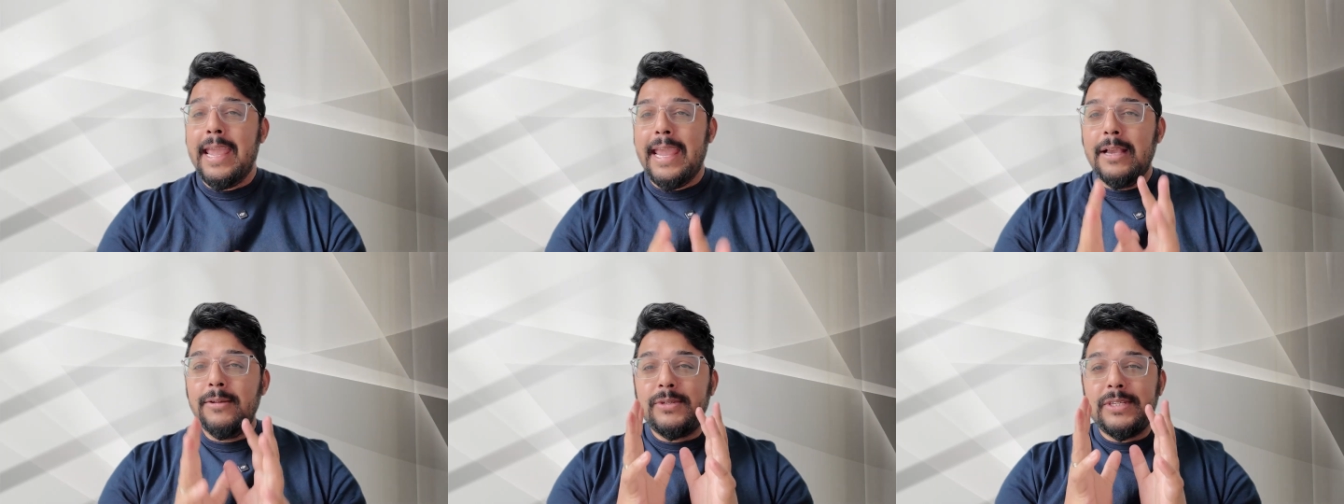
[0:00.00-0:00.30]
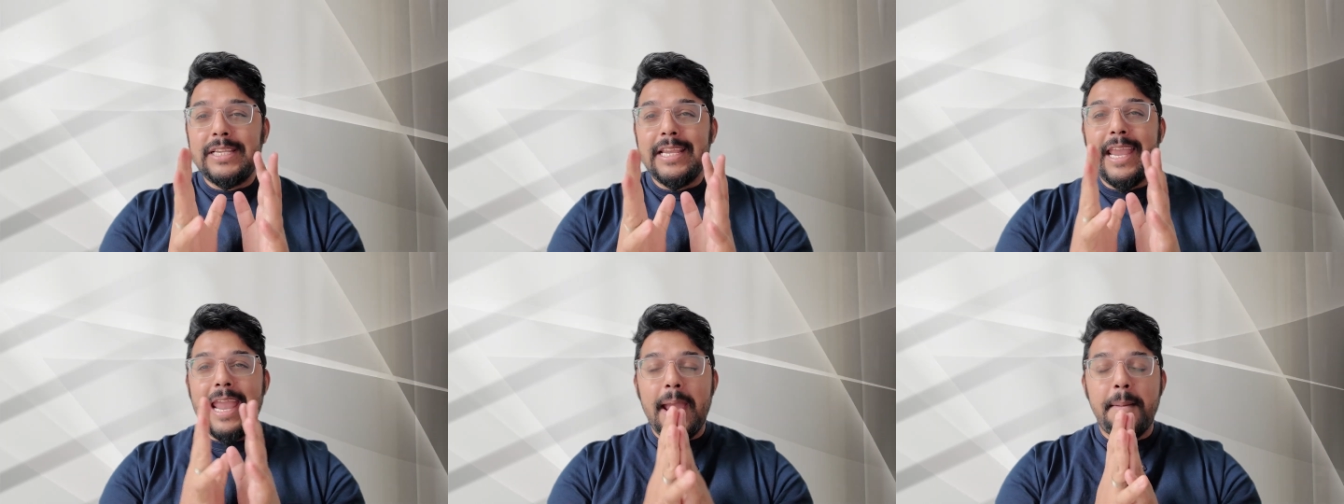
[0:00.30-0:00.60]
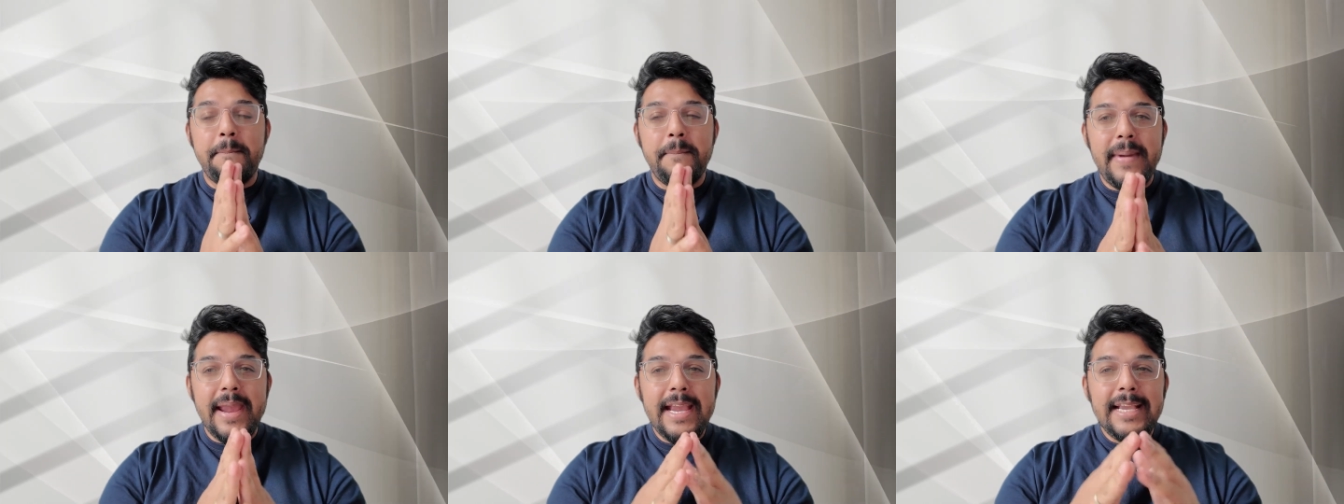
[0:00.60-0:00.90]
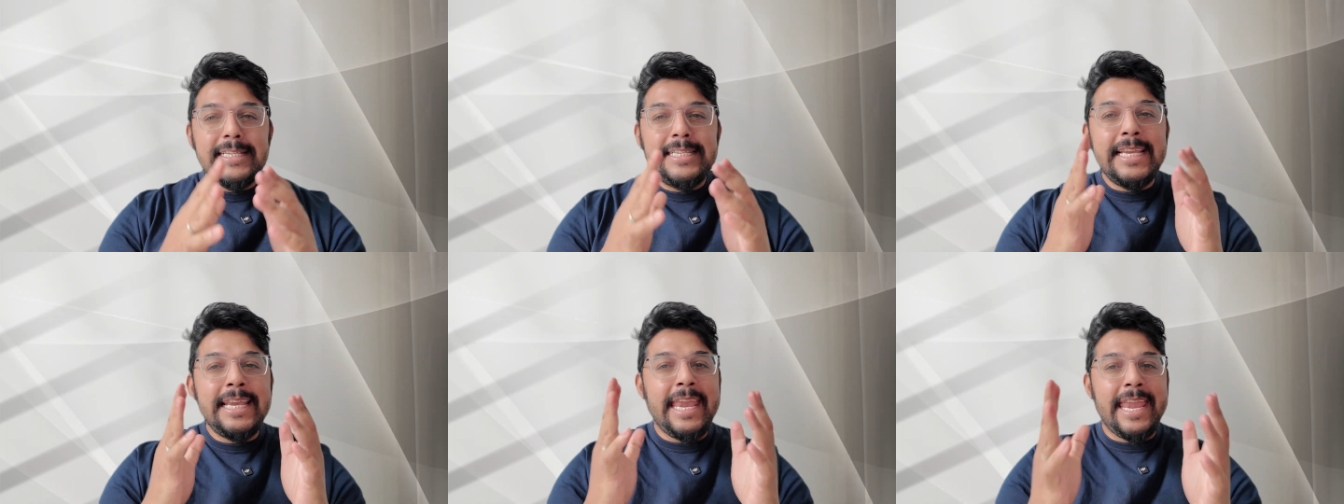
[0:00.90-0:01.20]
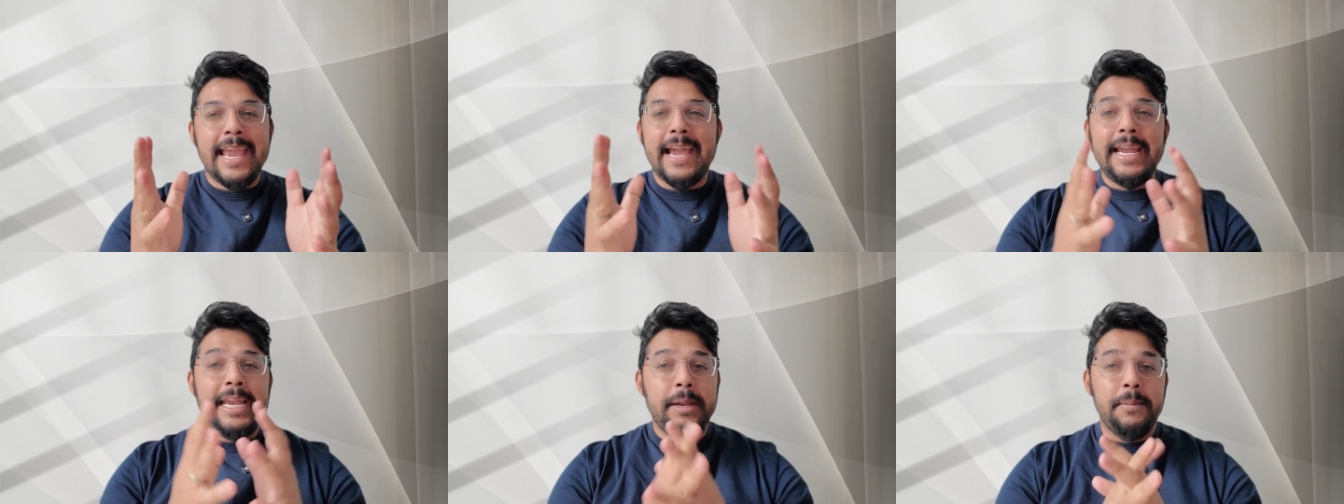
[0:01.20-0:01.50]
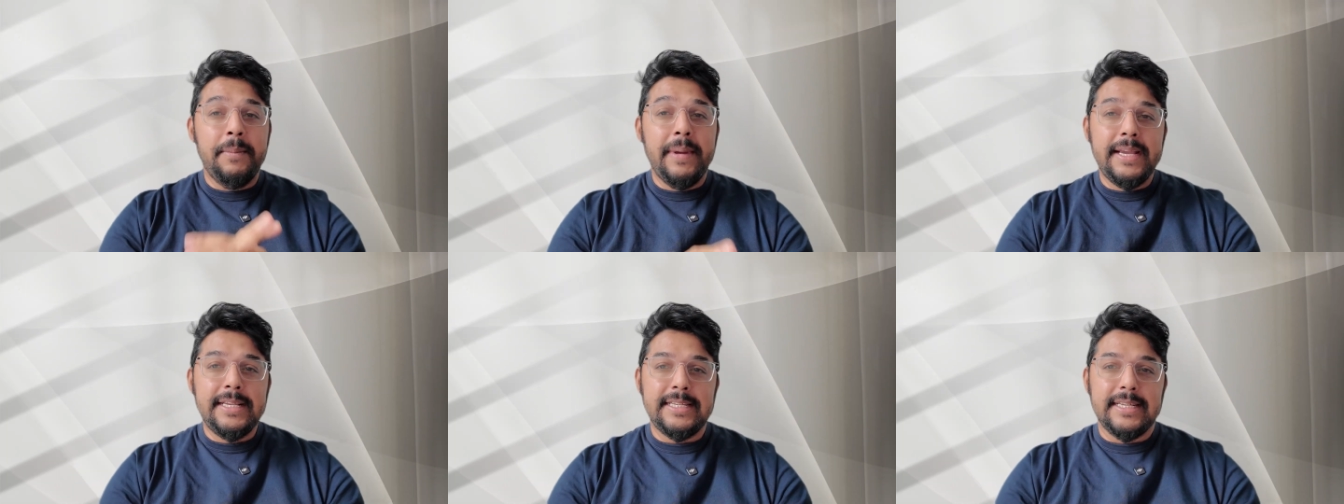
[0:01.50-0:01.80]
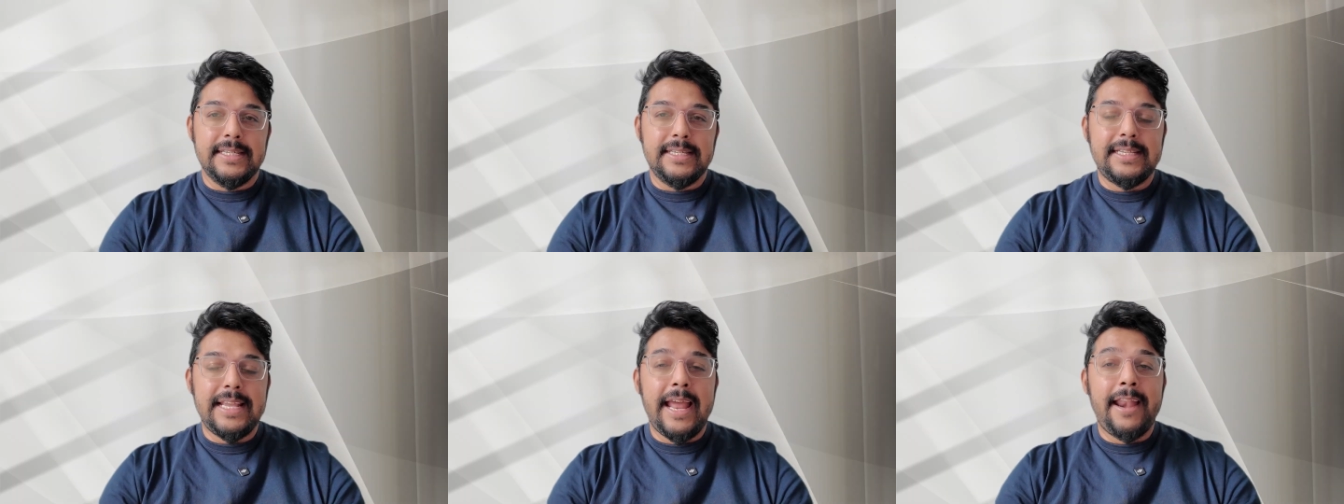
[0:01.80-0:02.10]
you see amazing AI
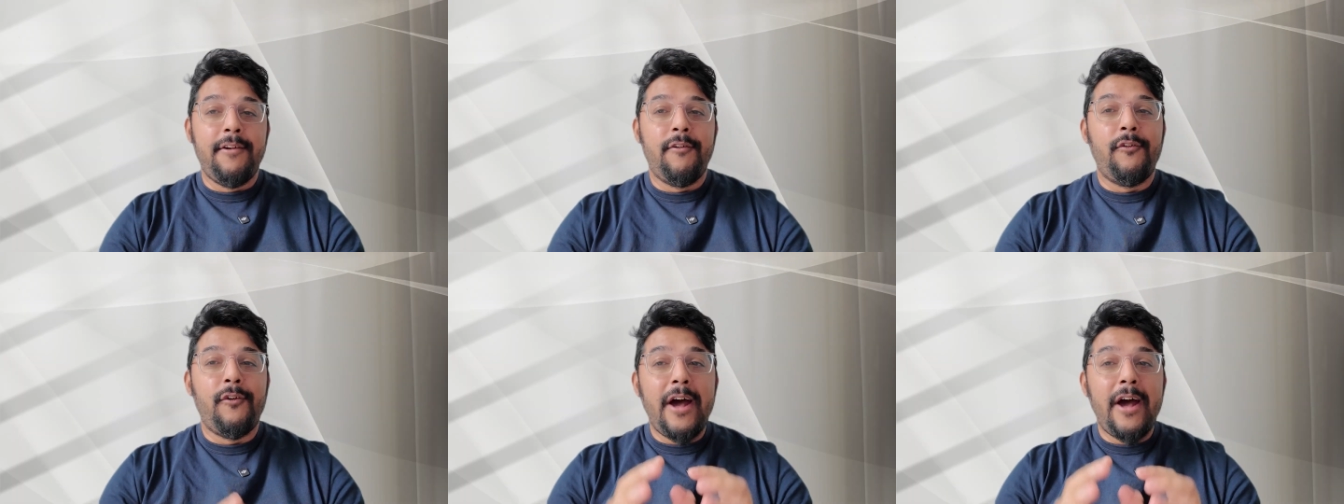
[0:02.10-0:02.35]
images and